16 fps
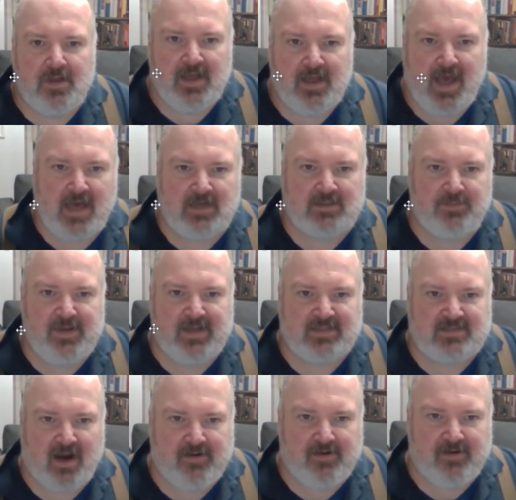elements
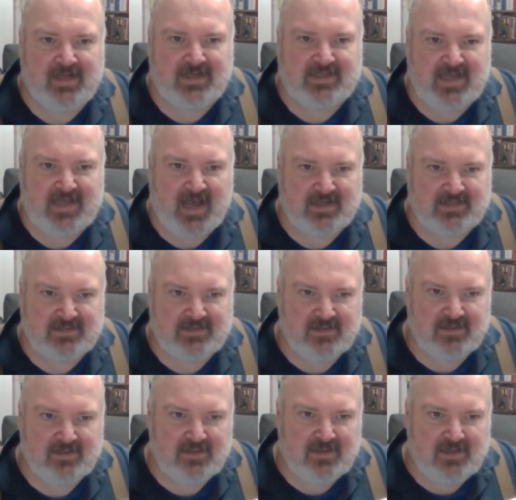are in excess,
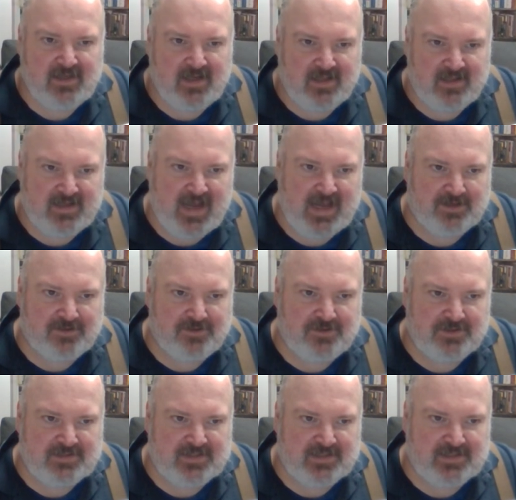they
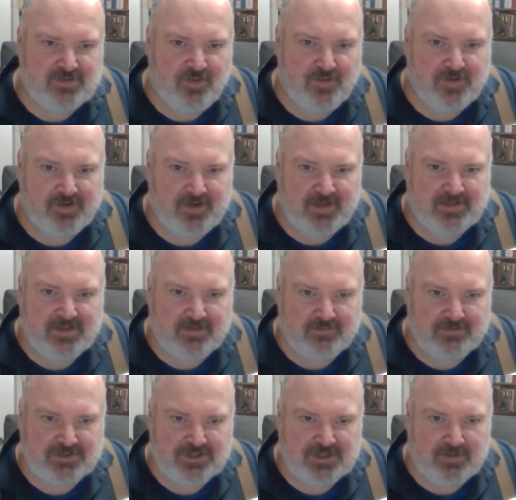introduce disorder into the
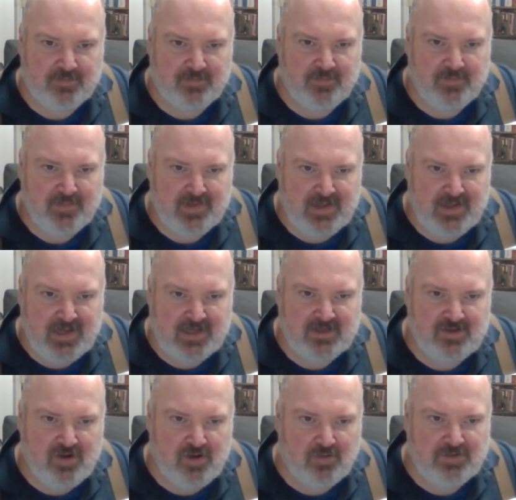regime and
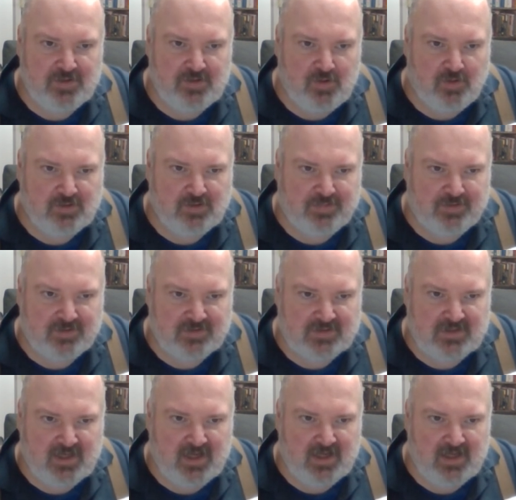goad the
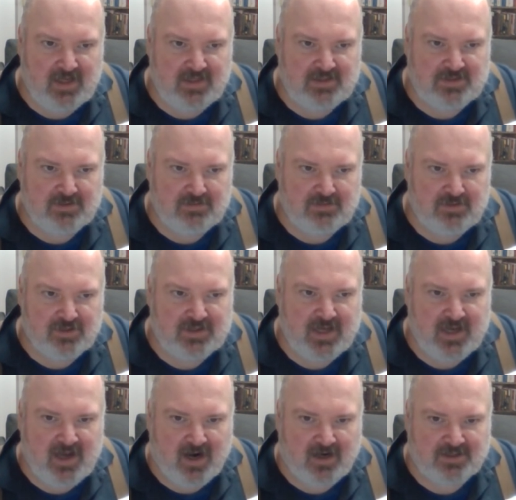notables into
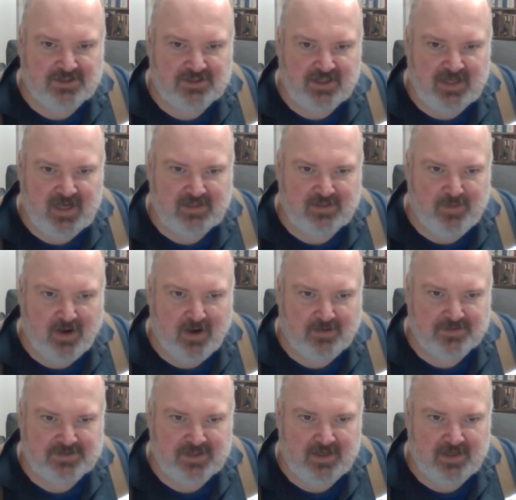looking harshly on
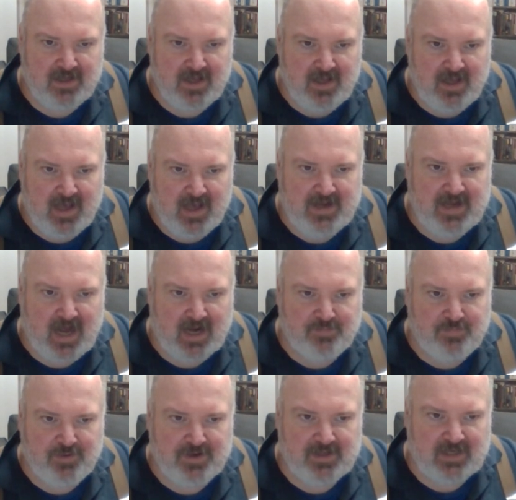democracy and not
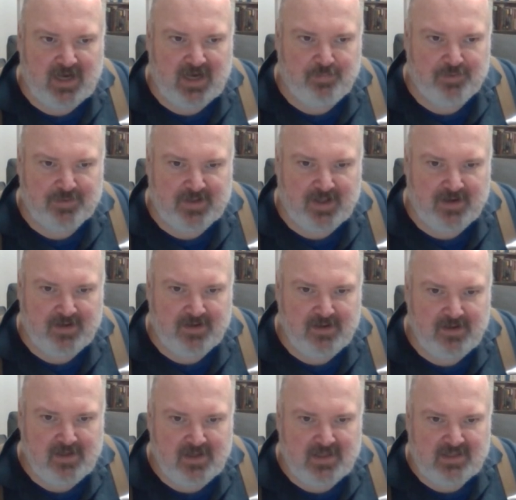putting up with it.
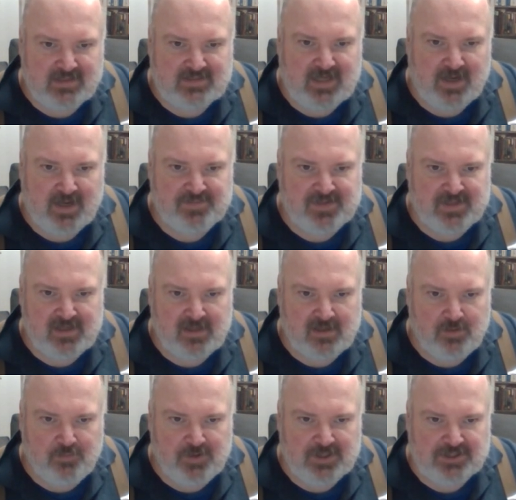Something
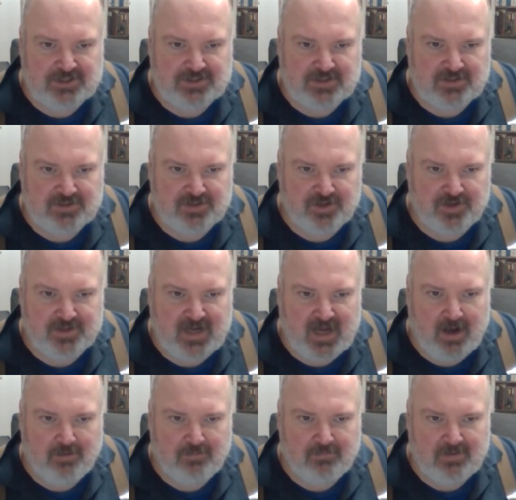which turned
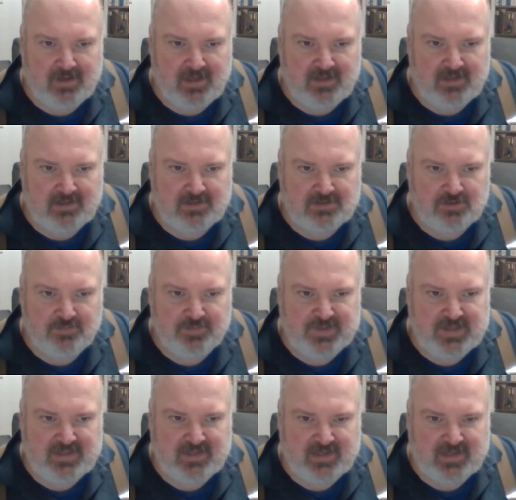out to
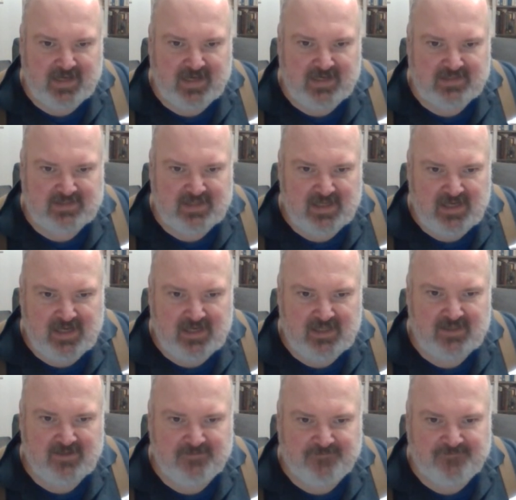be the case
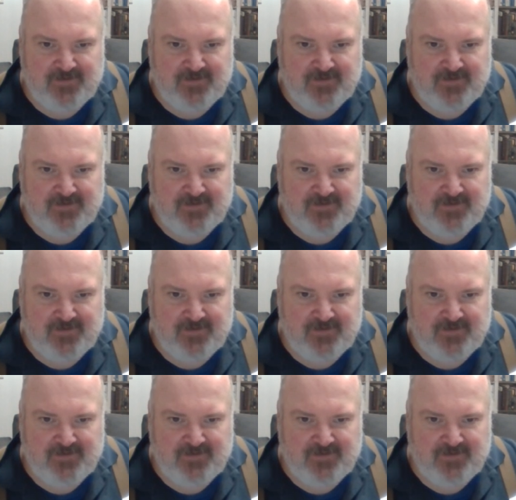in the